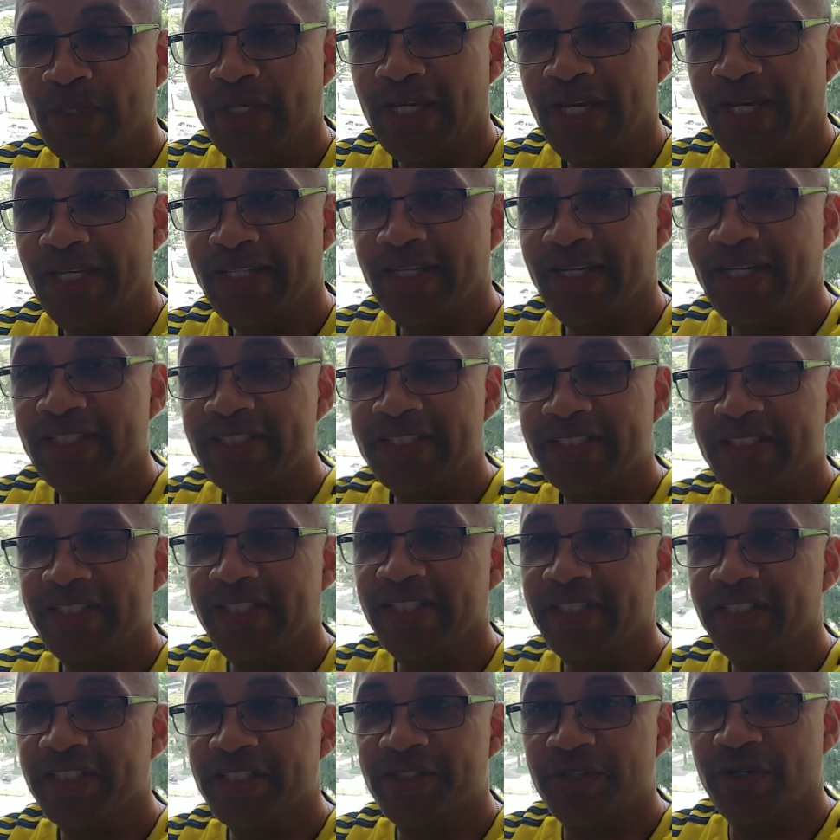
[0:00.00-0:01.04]
and then I just
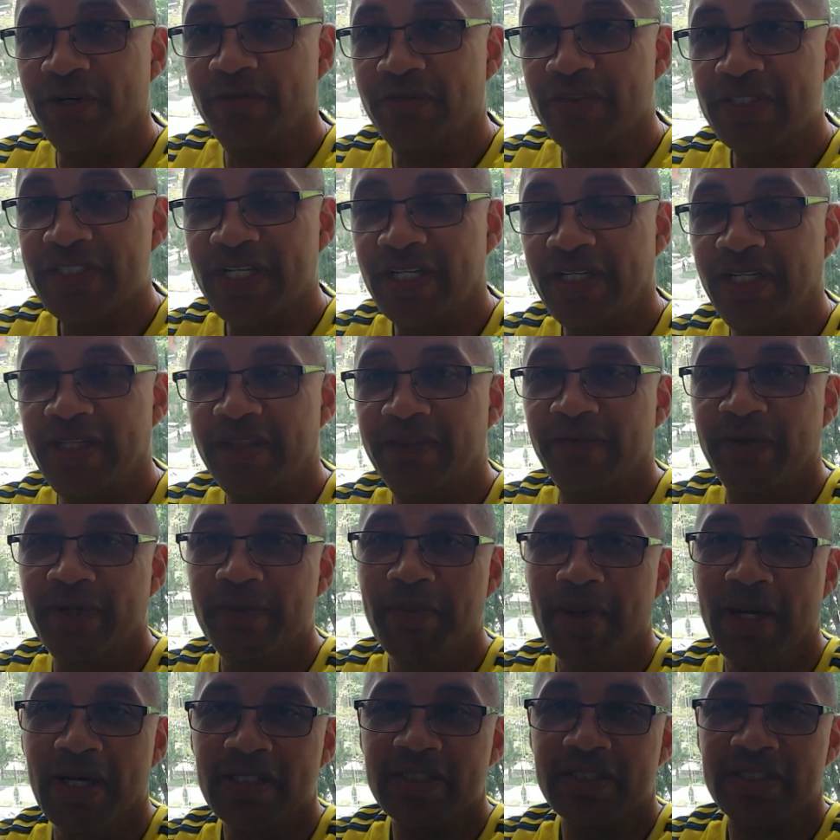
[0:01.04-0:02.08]
needed the service. I did 3
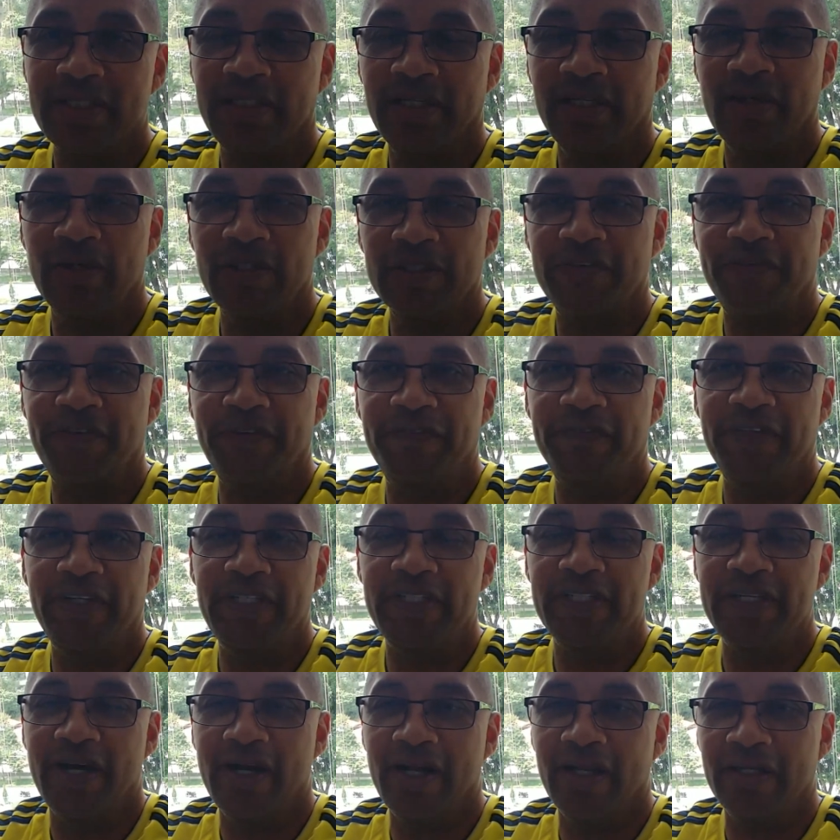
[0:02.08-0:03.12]
months, and it cost
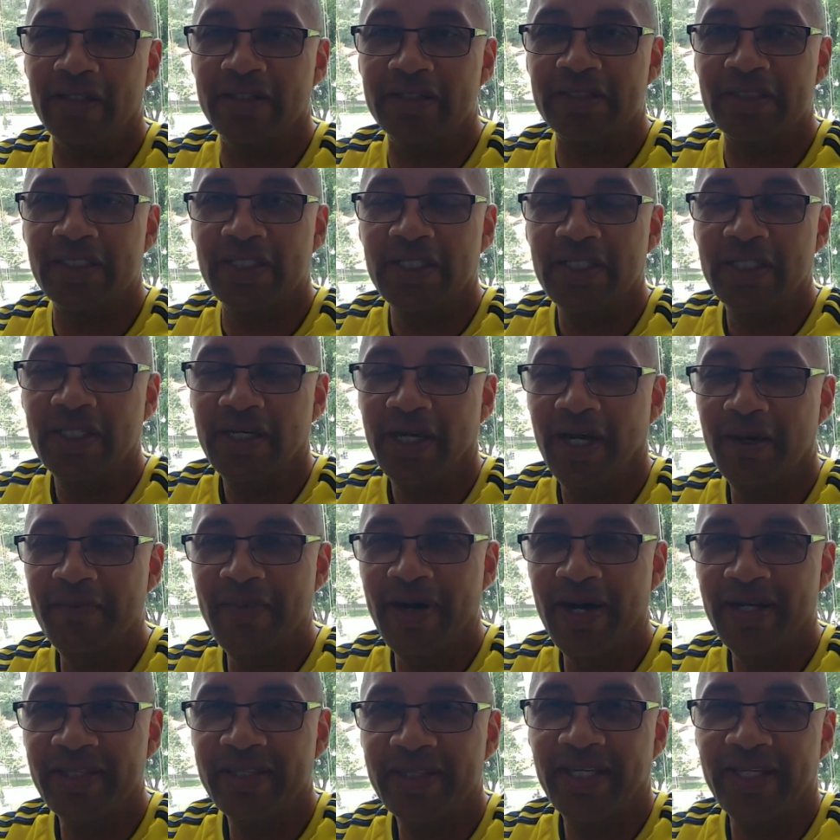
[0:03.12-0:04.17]
$15 a
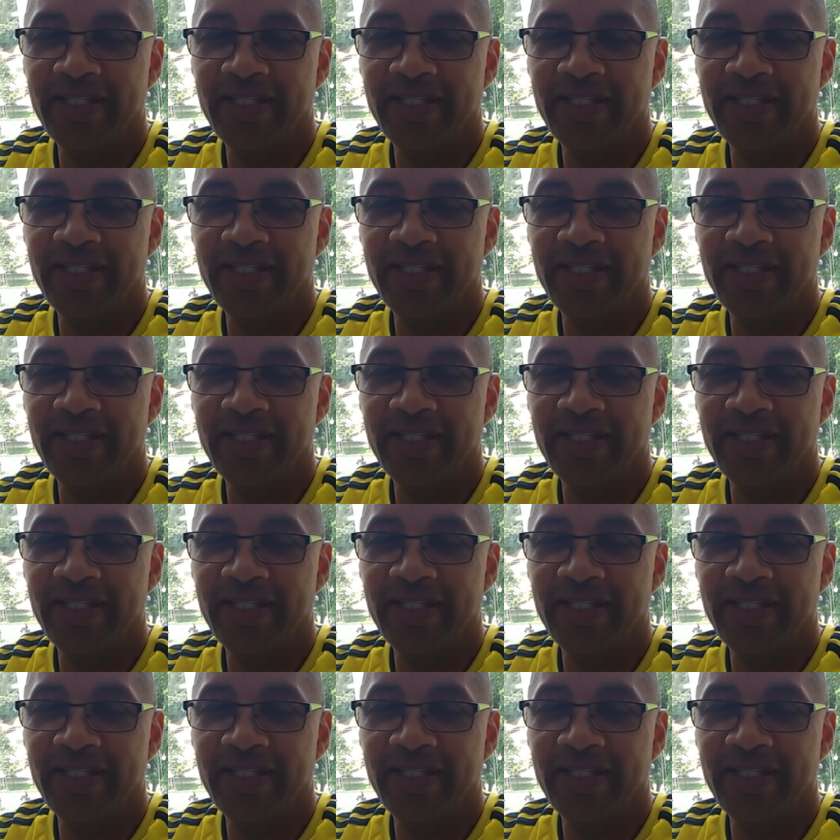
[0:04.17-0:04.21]
month.